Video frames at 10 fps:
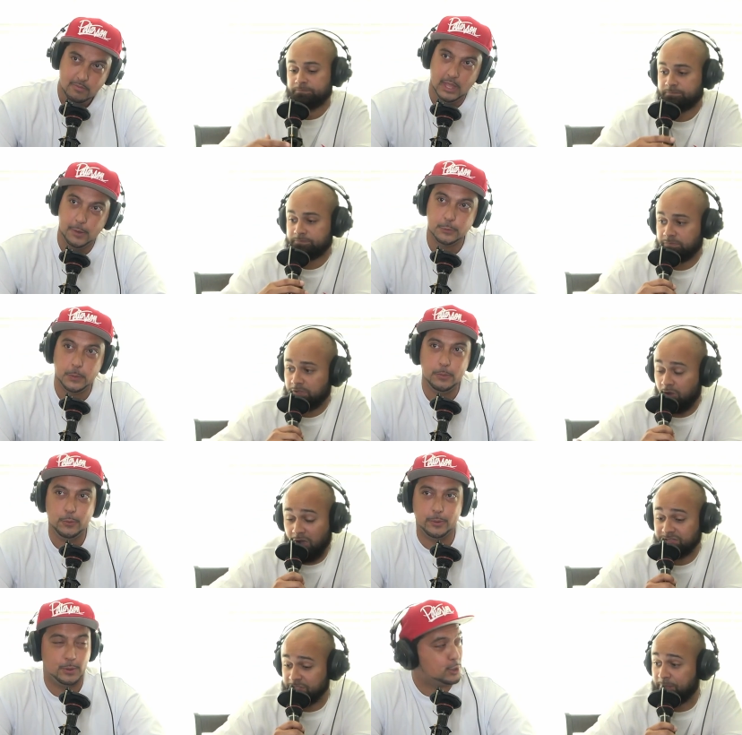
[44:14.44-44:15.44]
Speaker 1: it was people. Oh,
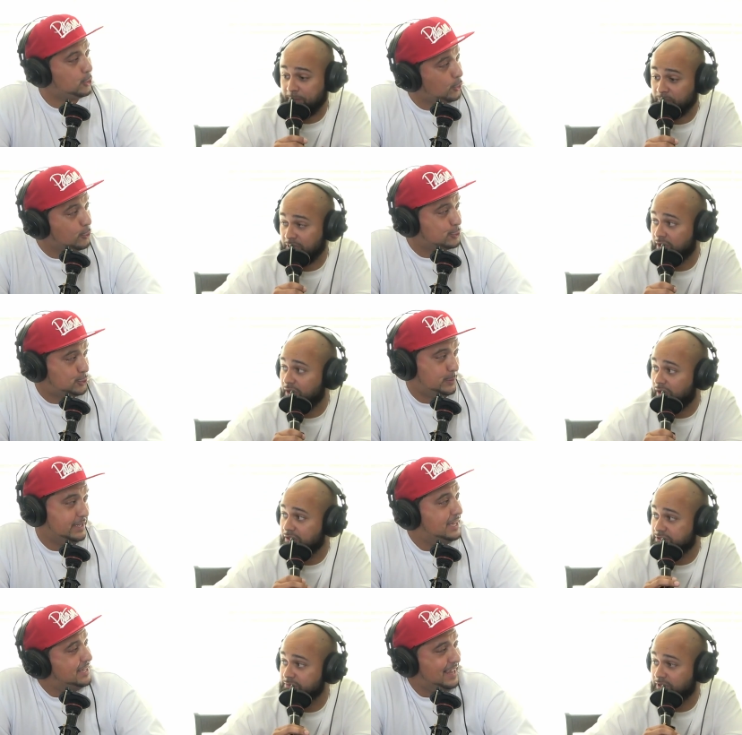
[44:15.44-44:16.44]
I seen people. Yeah,
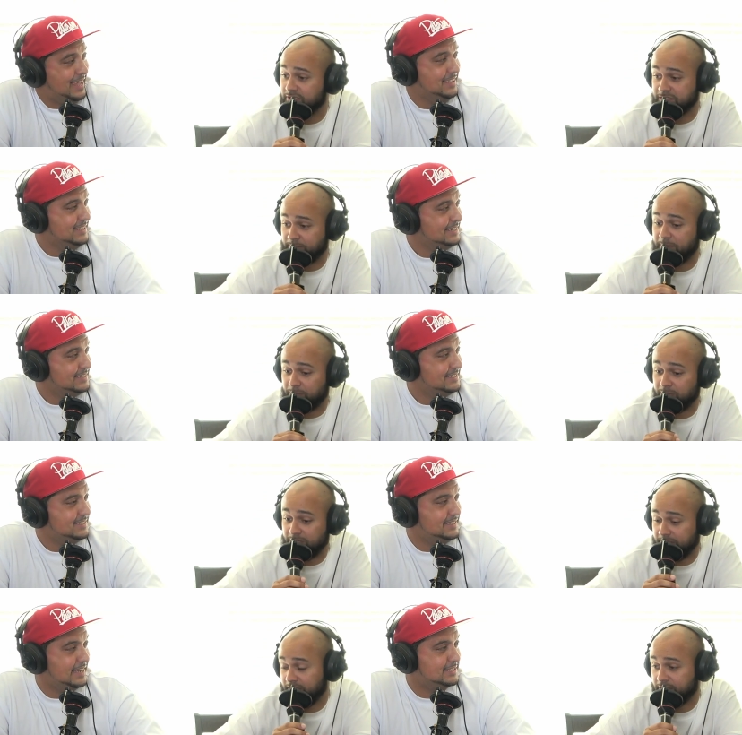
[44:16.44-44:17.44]
I seen people
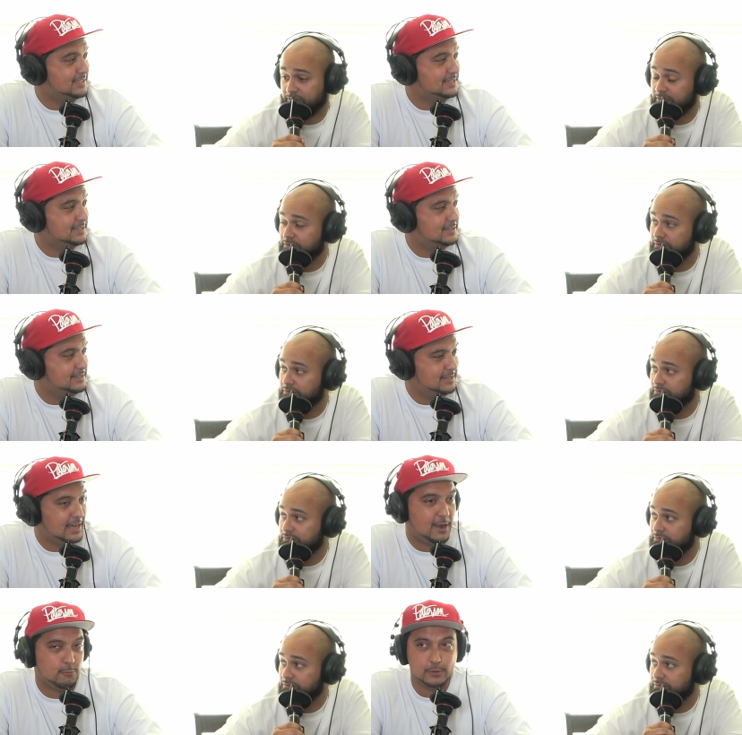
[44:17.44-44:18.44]
like that just
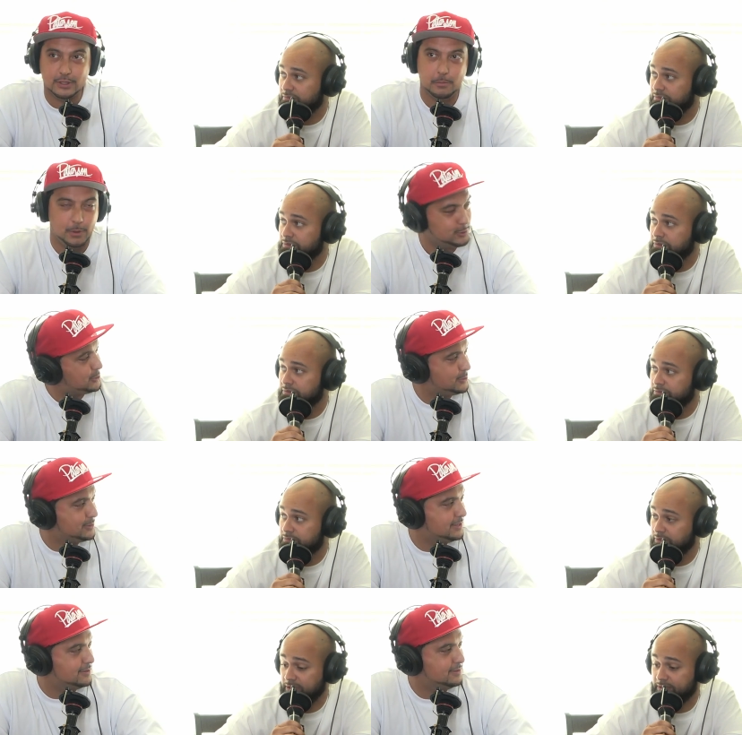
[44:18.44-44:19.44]
got real emotional.
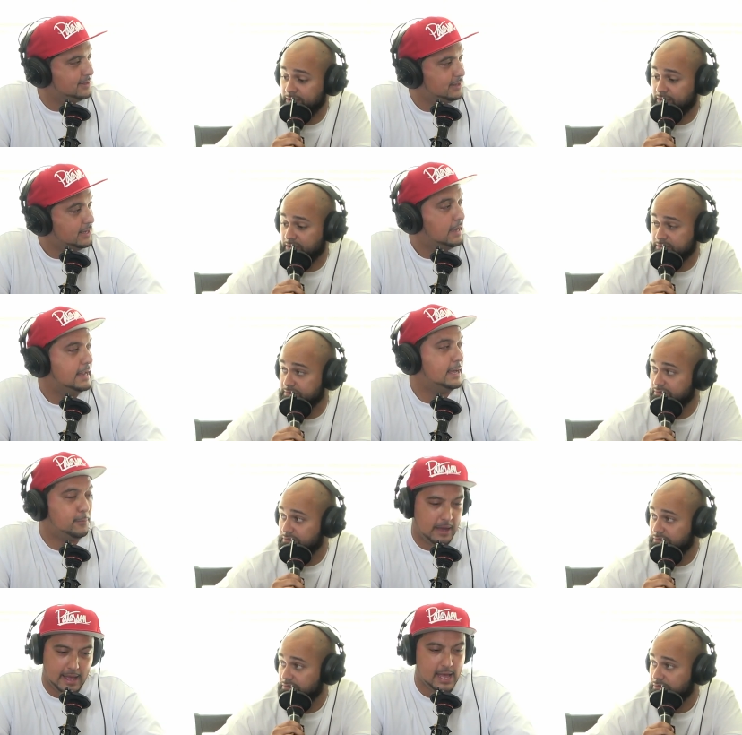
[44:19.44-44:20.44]
You know? Yeah. Then
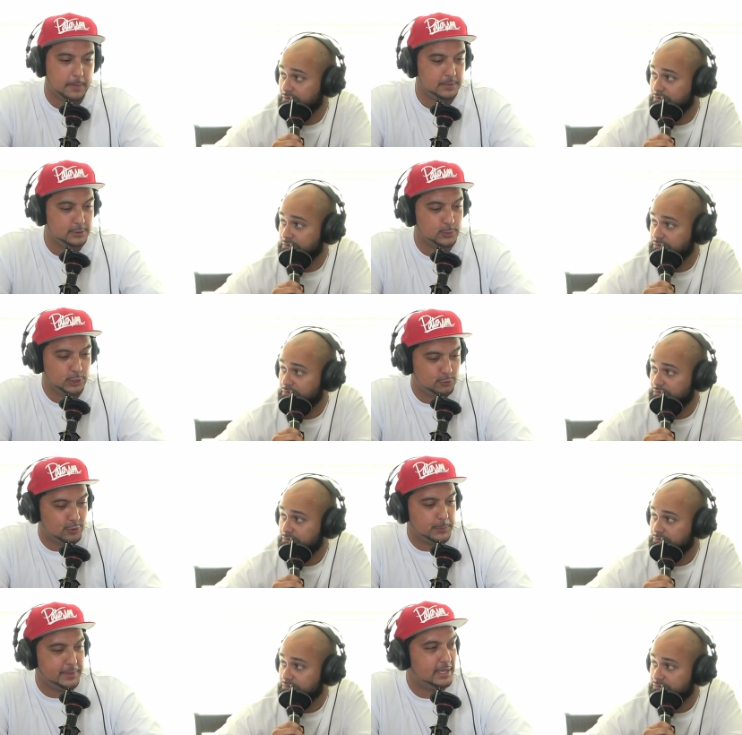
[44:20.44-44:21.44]
what happens when you
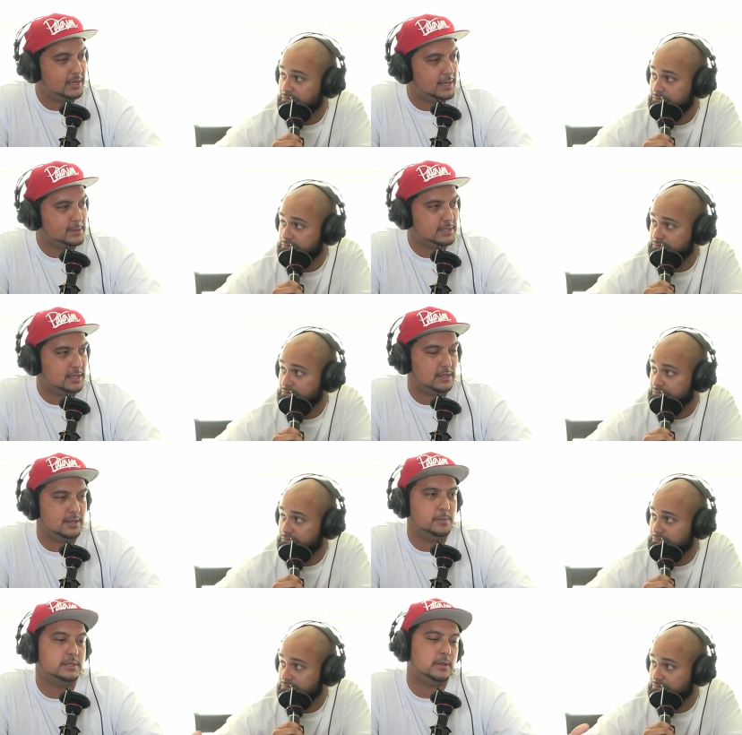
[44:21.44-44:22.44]
grow up in that lifestyle? Like,
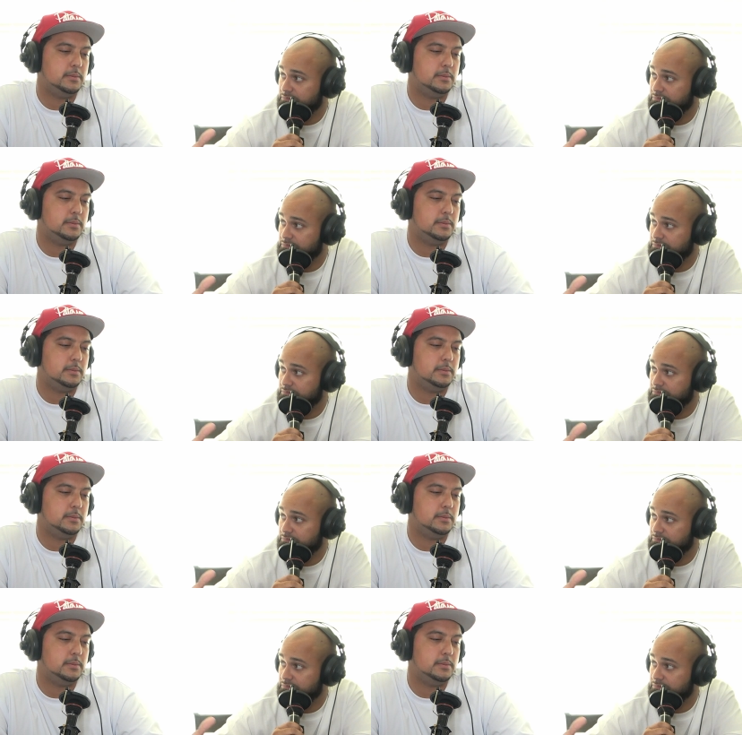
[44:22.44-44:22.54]
yo, man, stop